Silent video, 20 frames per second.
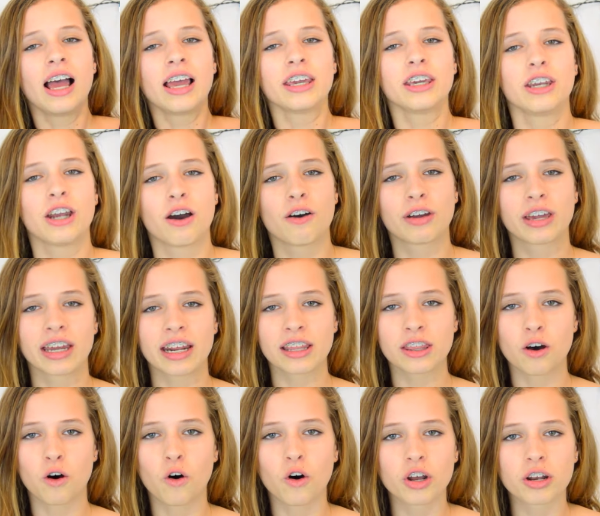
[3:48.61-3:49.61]
you know, getting
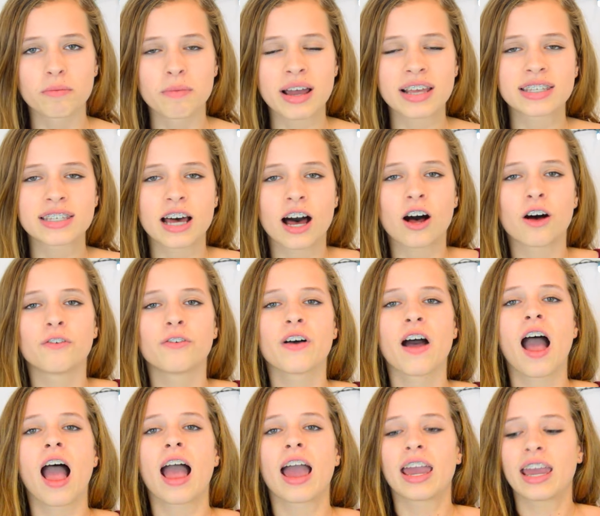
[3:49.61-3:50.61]
the hold of
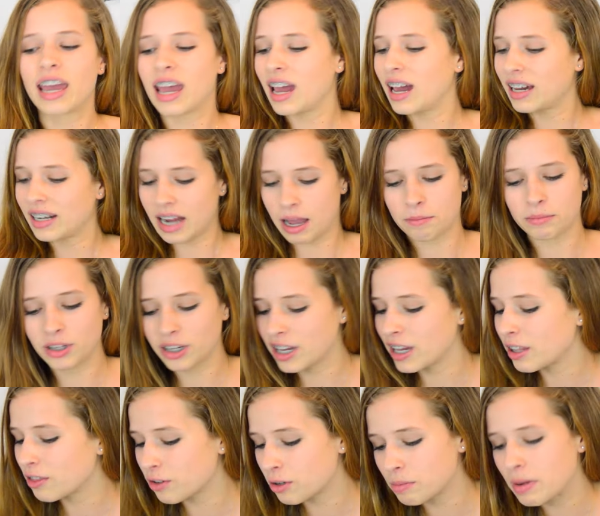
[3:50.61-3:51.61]
myself, and I'm
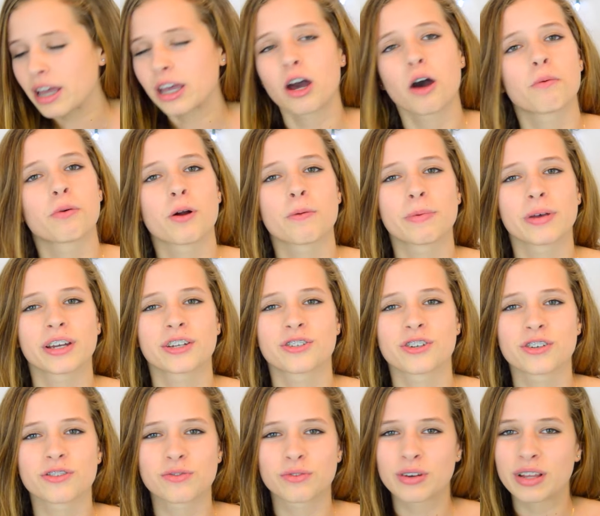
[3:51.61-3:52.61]
looking through my GoPro
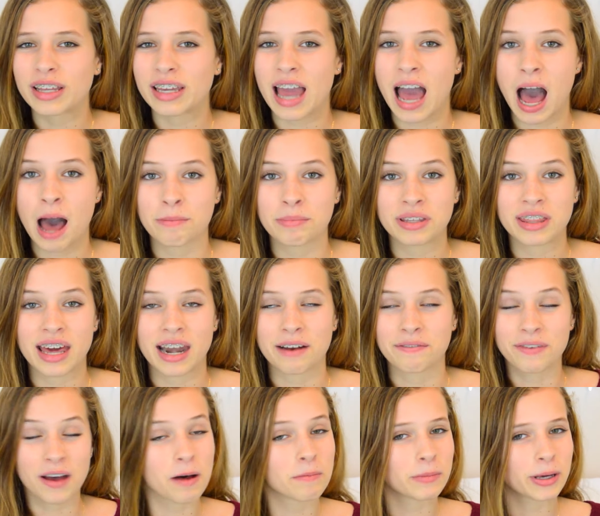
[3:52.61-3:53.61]
pictures, really happy that I
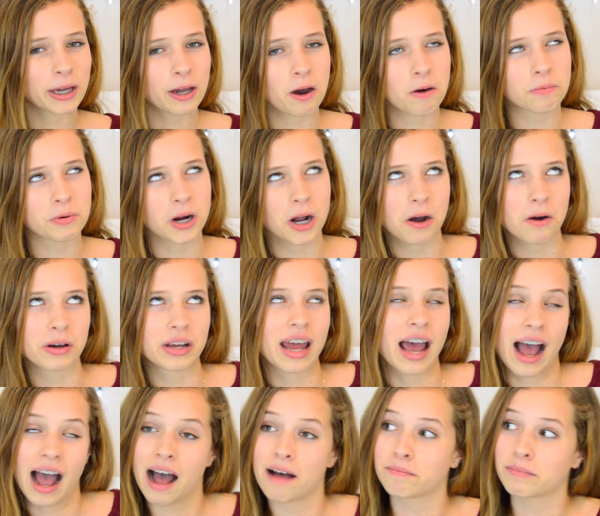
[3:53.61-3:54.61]
found my GoPro and I
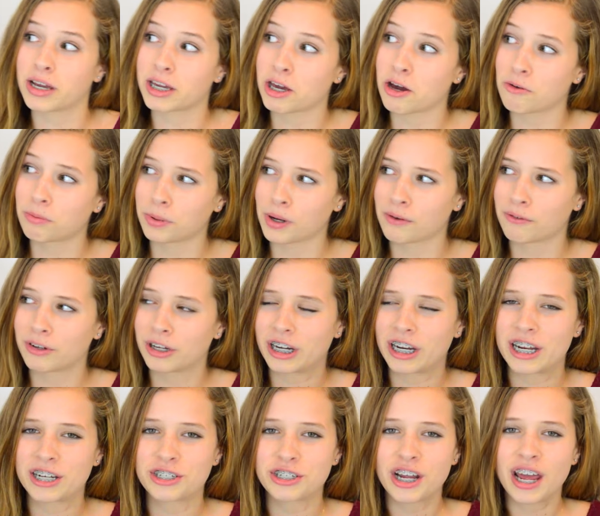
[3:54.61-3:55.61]
have my GoPro
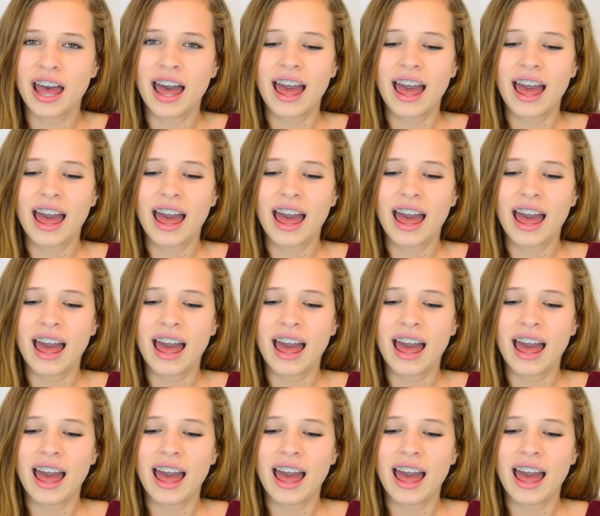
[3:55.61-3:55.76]
footage.